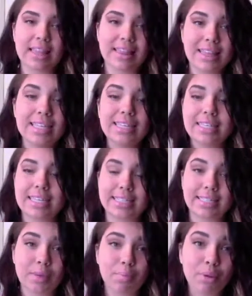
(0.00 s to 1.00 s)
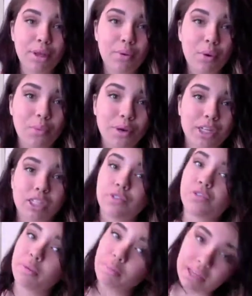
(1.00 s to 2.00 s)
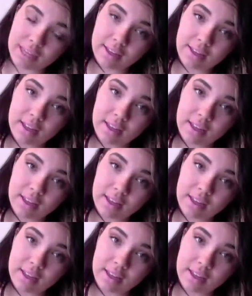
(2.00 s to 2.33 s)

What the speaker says: This is simply what works for me